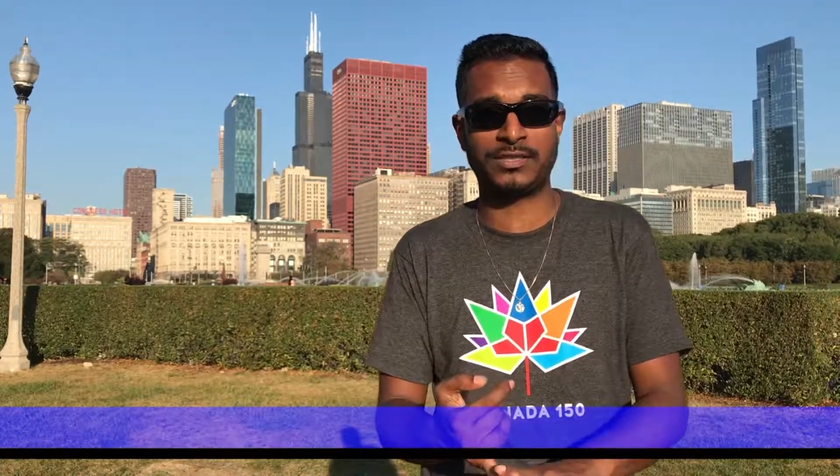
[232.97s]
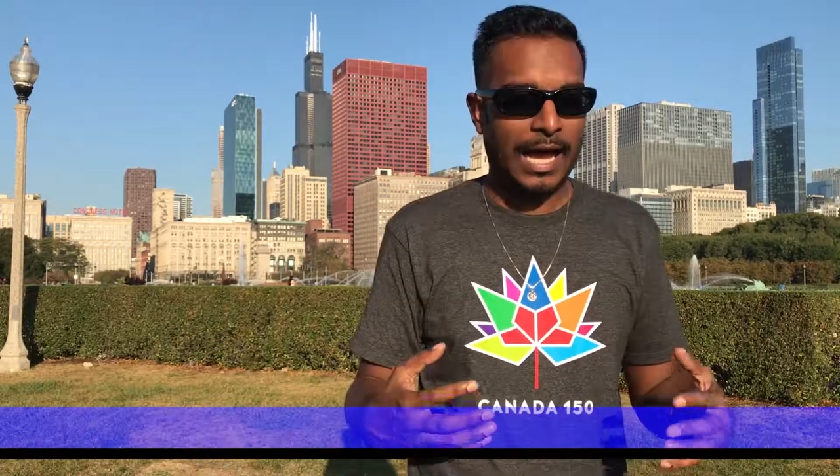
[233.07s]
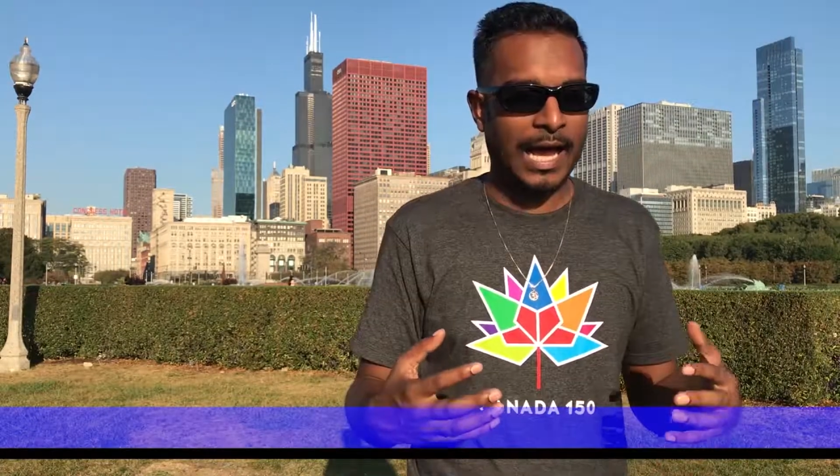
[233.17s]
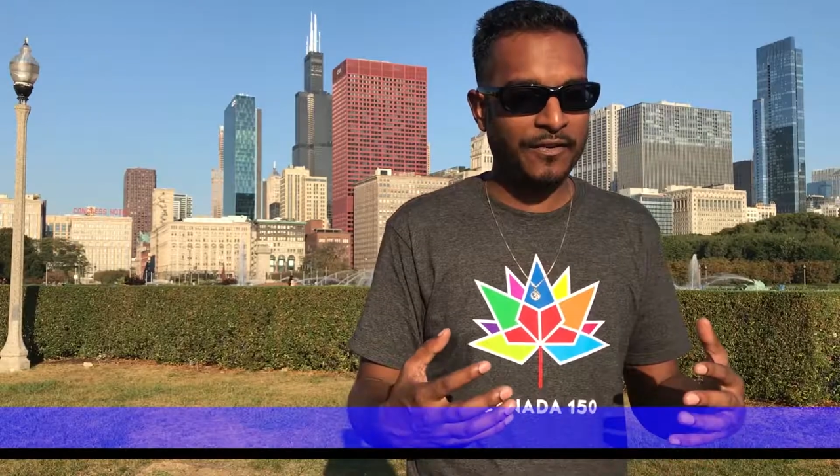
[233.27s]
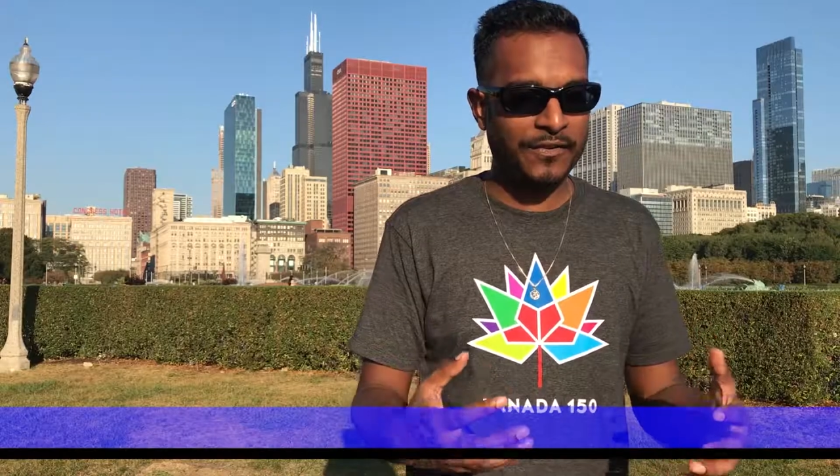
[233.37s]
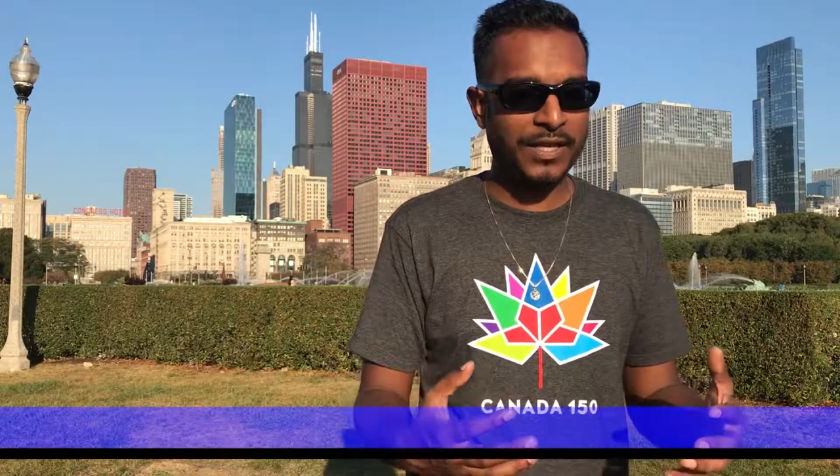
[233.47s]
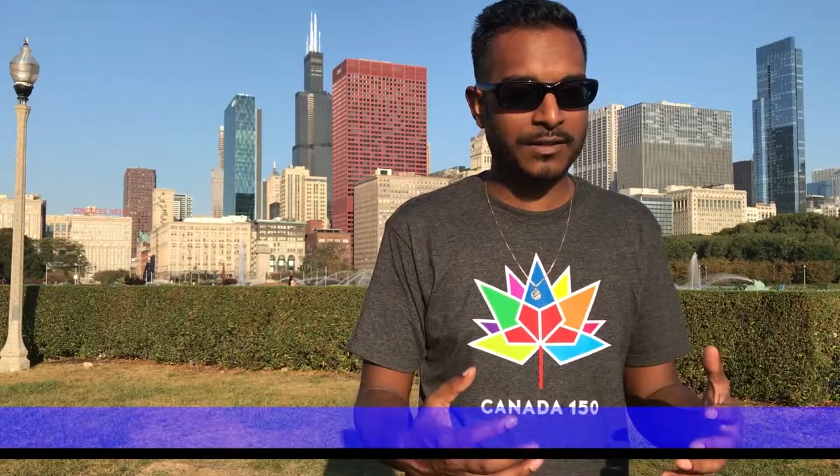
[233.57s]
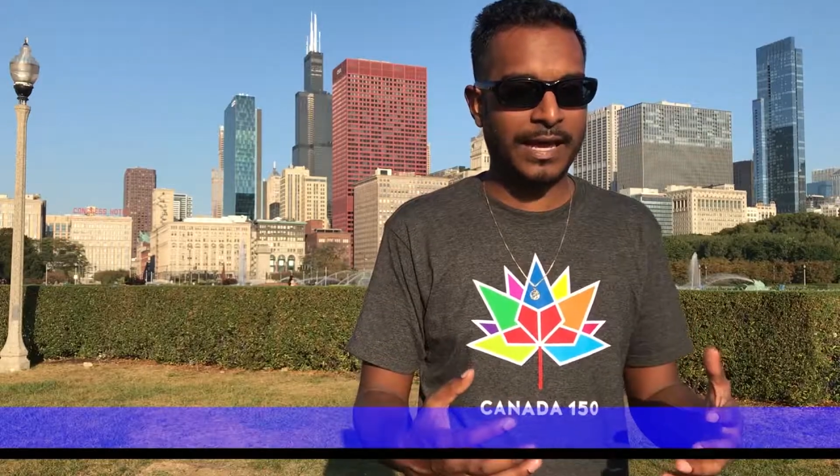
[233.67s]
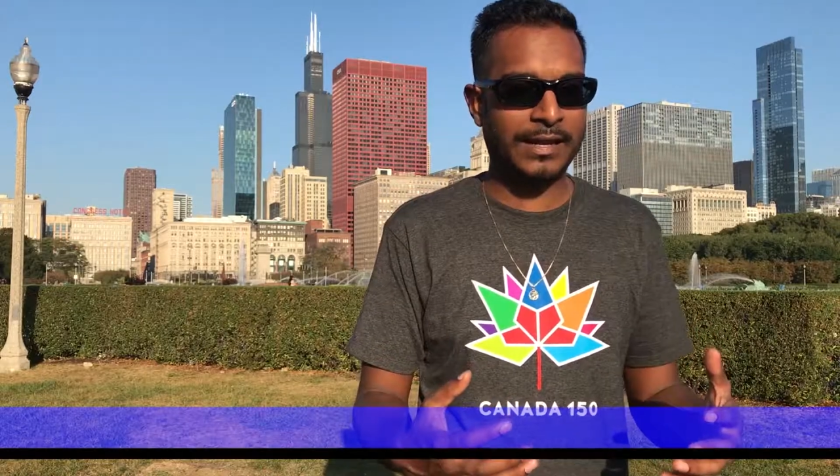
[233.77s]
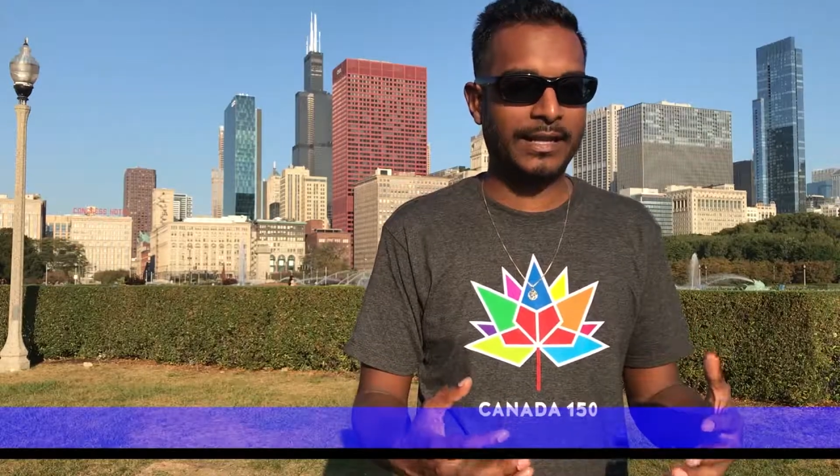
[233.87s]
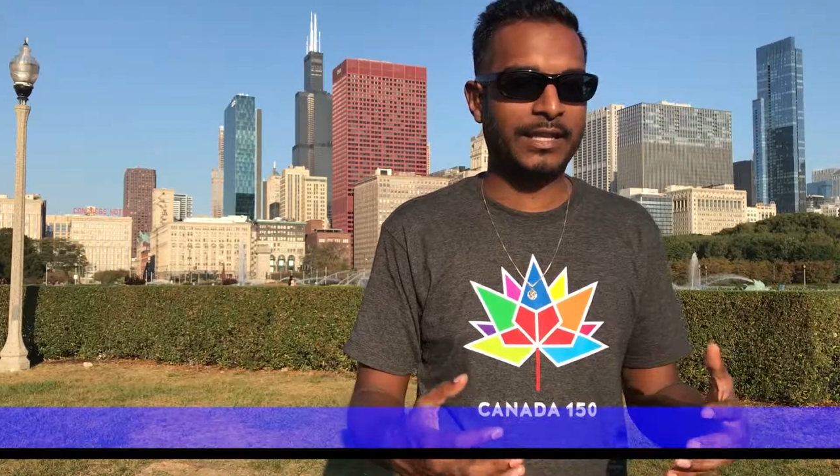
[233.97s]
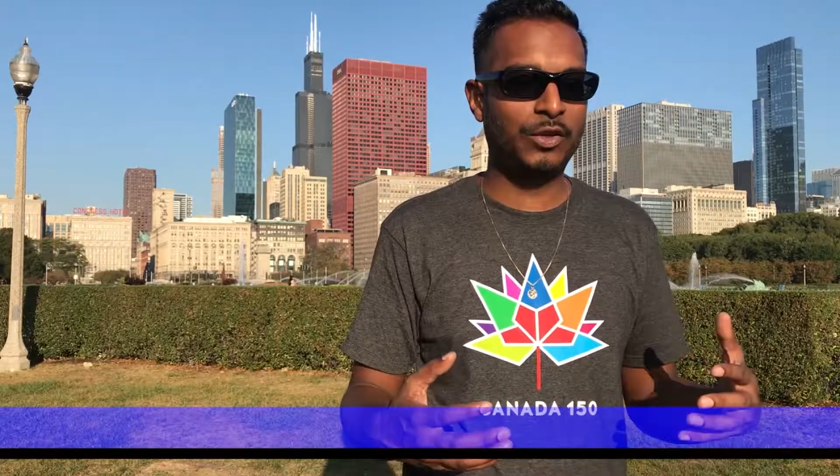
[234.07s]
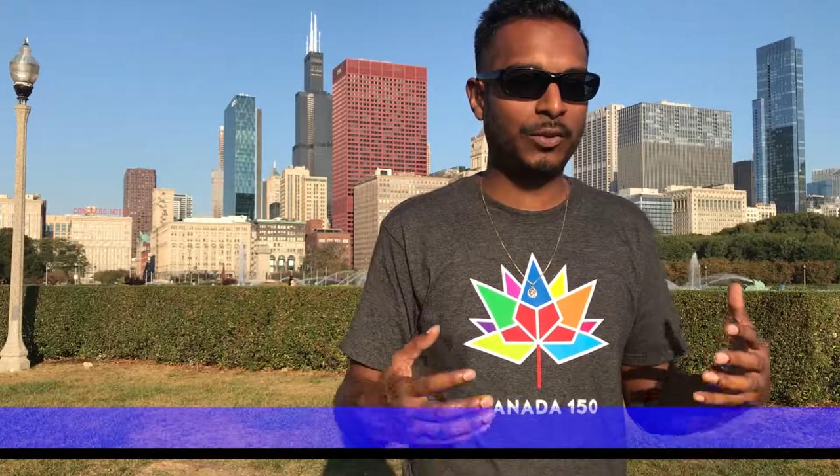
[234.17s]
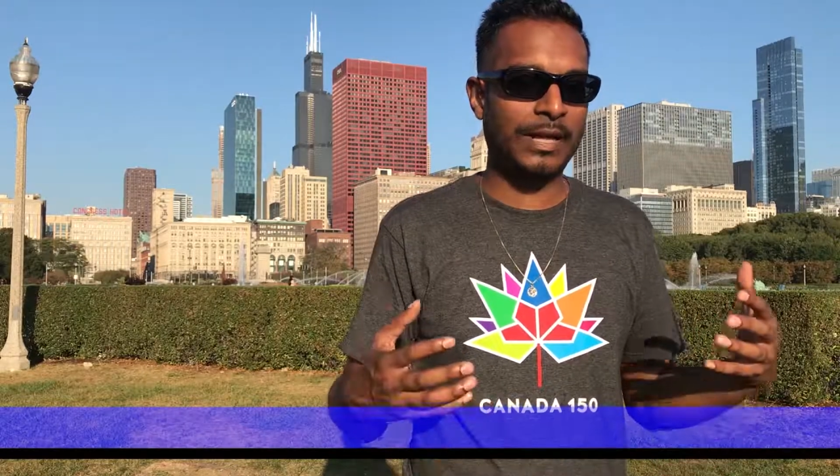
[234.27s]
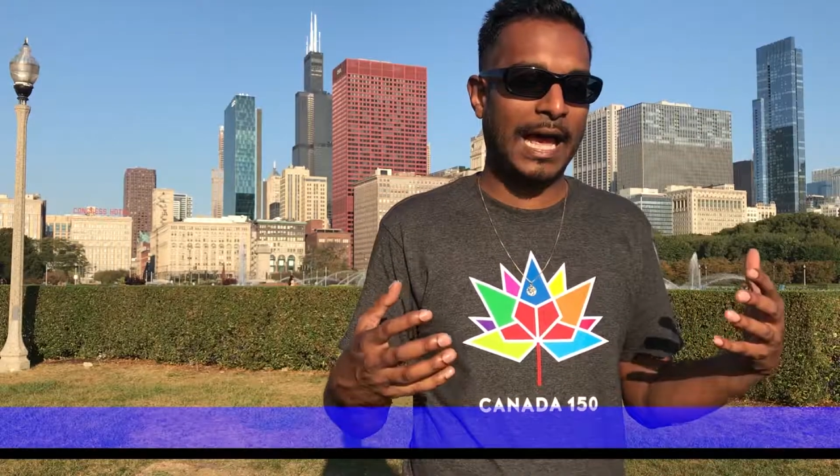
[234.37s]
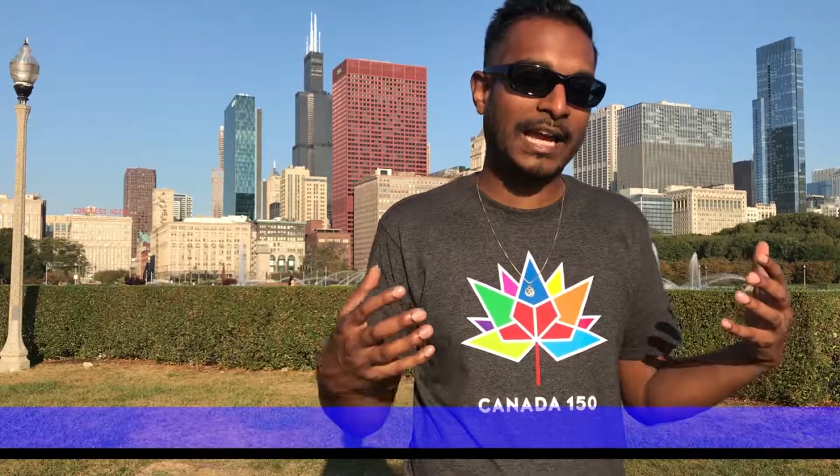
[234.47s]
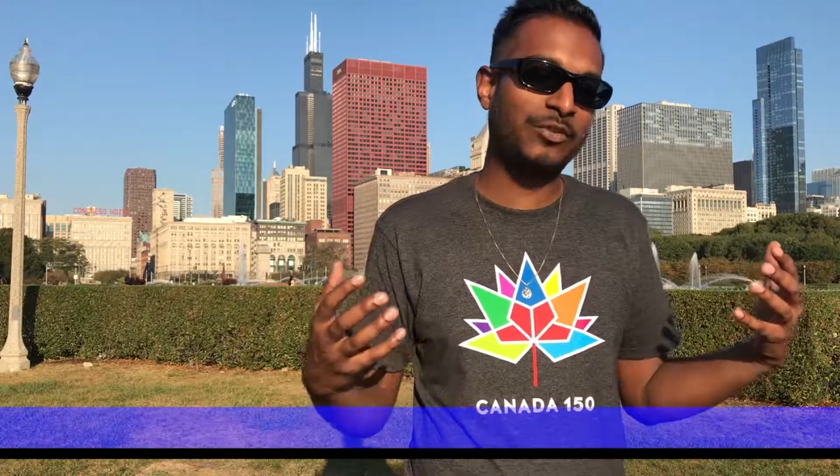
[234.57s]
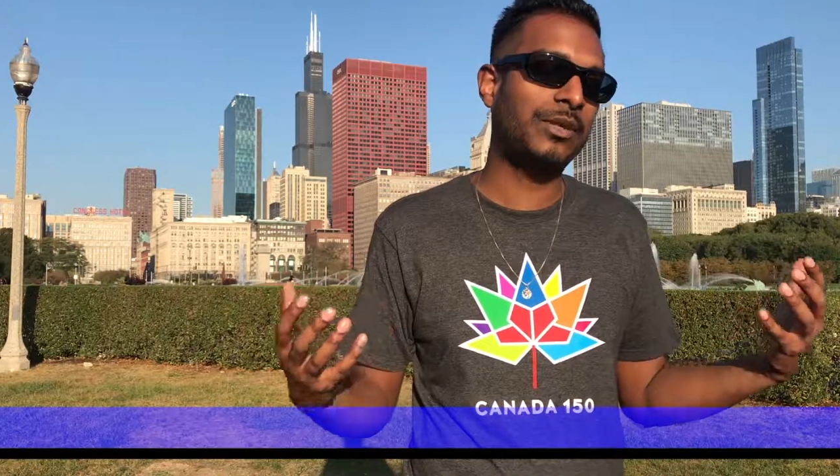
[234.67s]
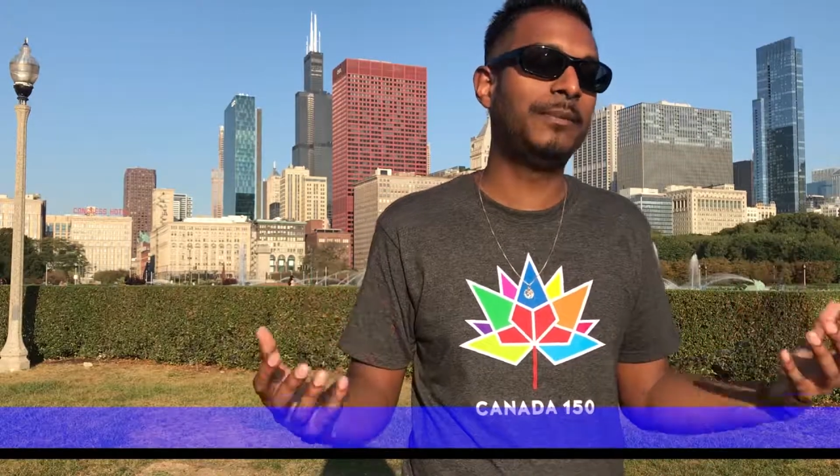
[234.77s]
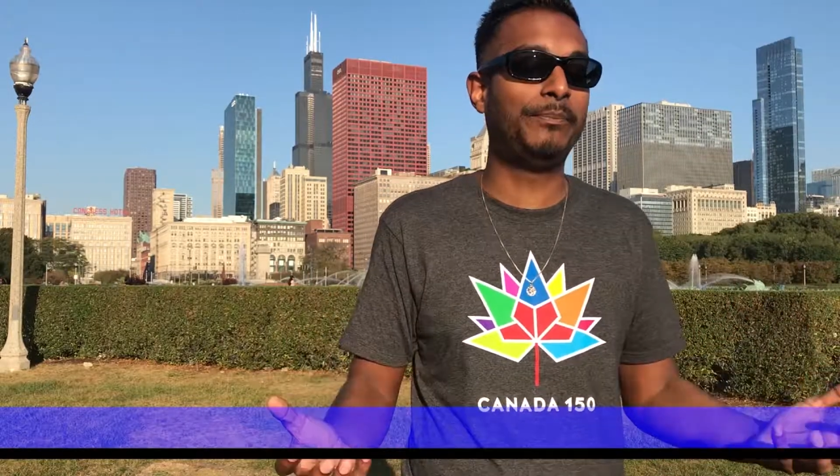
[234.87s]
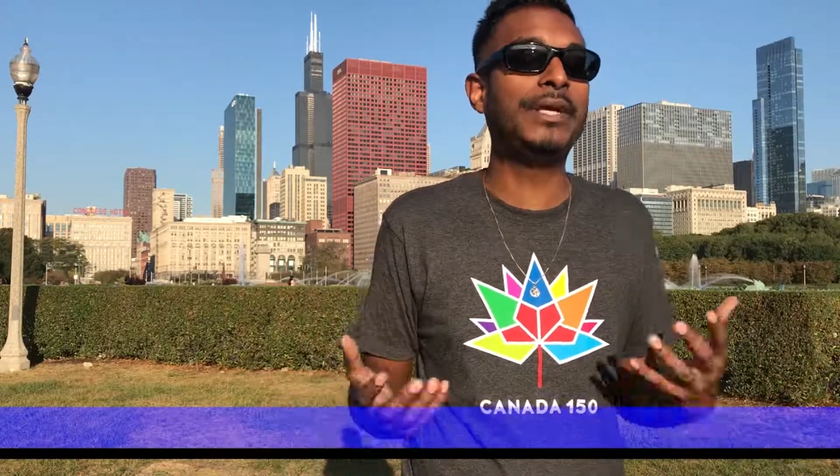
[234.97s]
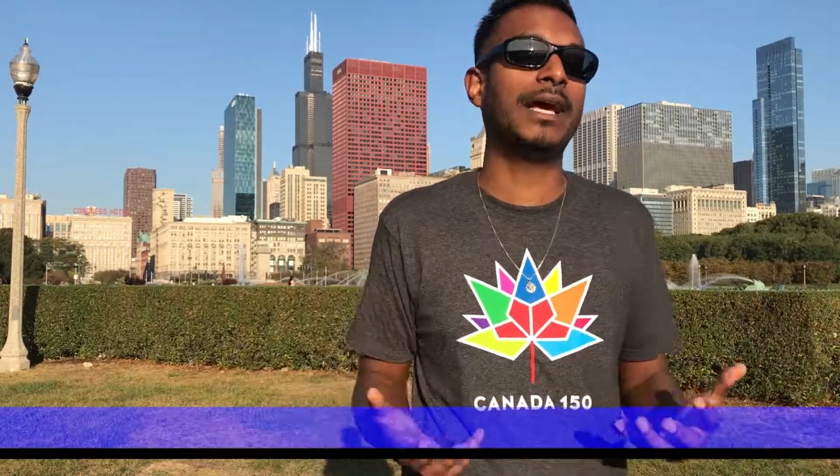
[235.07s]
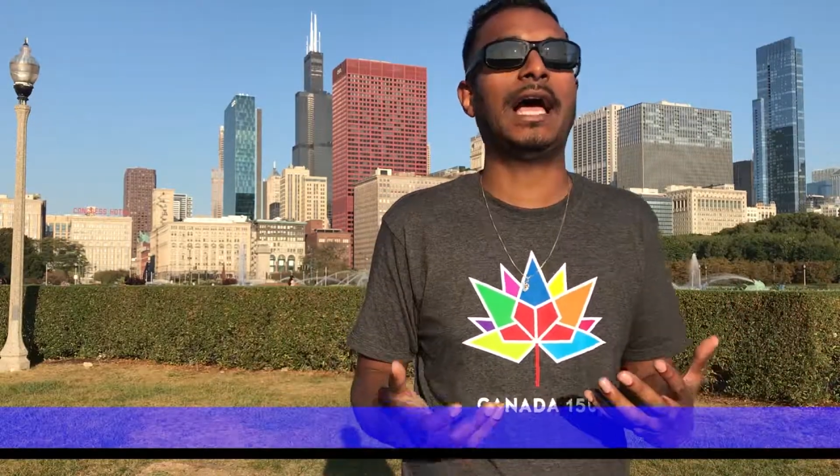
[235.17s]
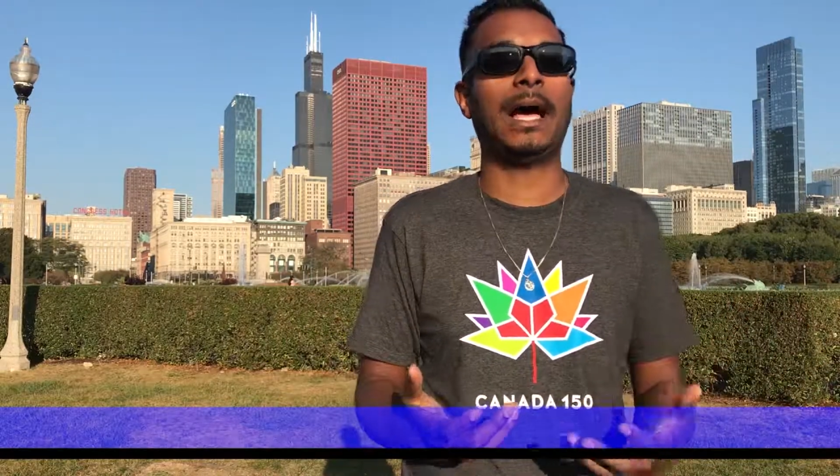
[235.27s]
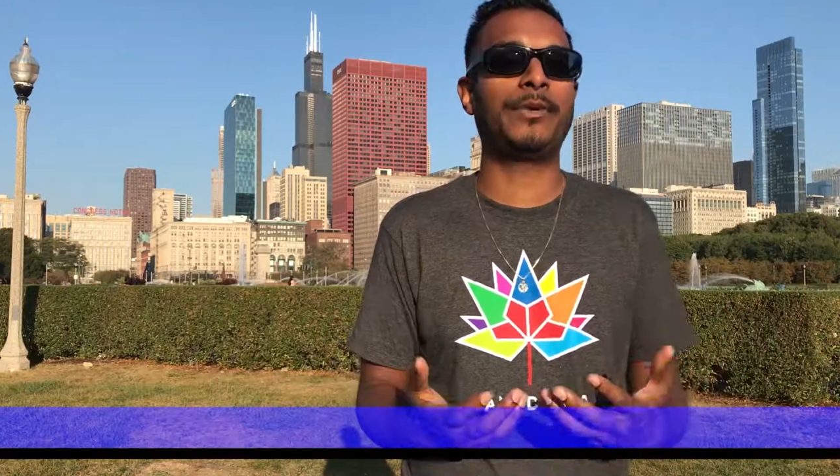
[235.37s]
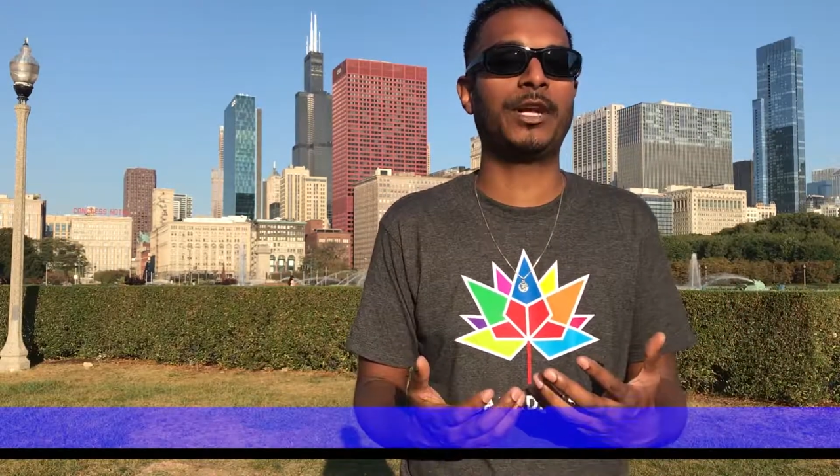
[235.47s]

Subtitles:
I feel that you will actually be a happier